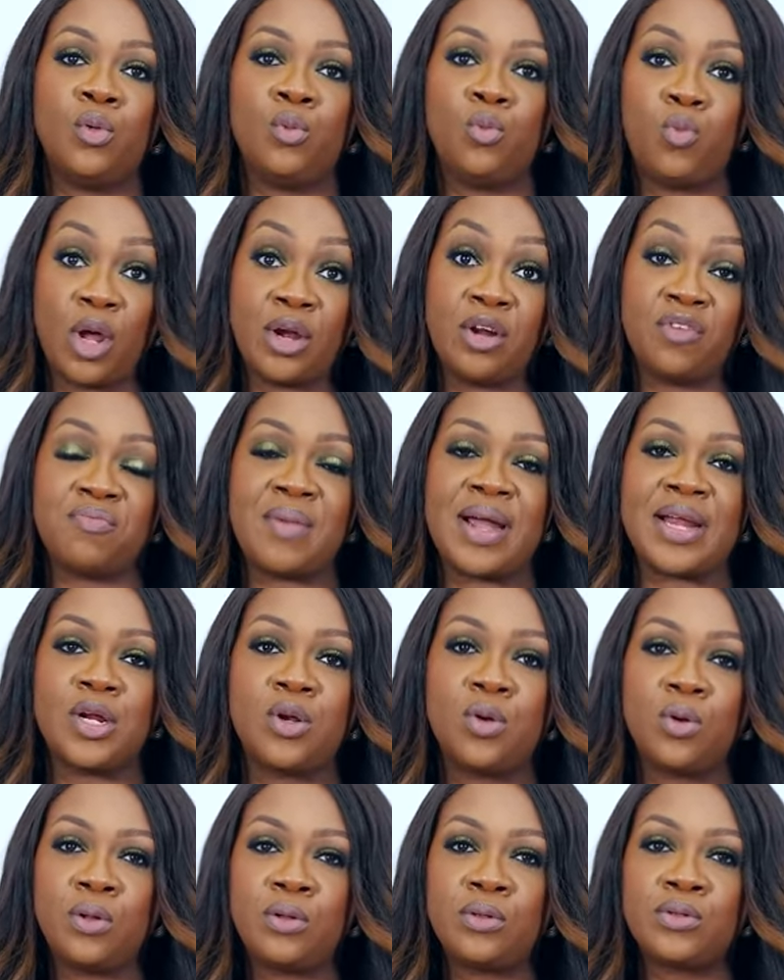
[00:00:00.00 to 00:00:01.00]
one of my
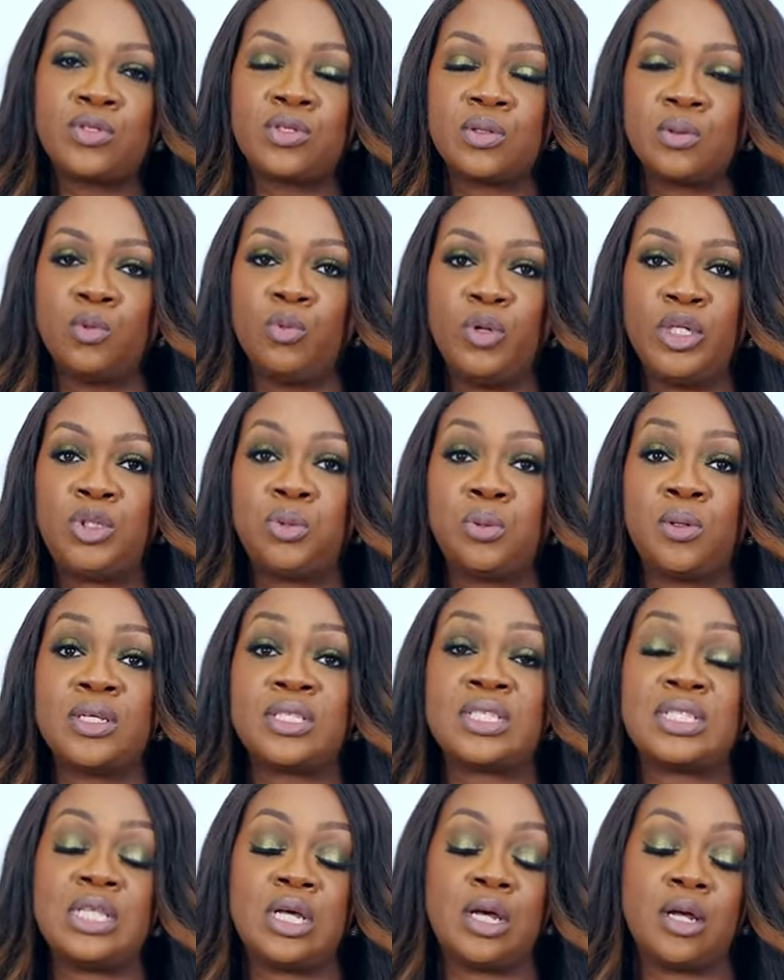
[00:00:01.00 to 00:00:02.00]
goals, which
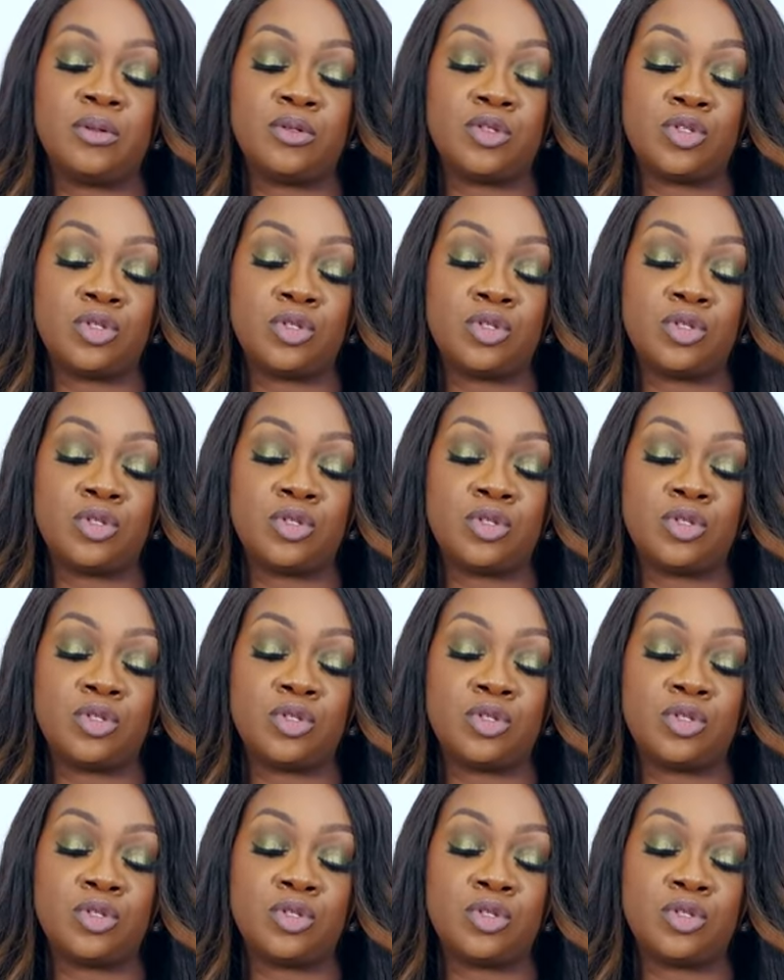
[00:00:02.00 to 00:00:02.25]
was the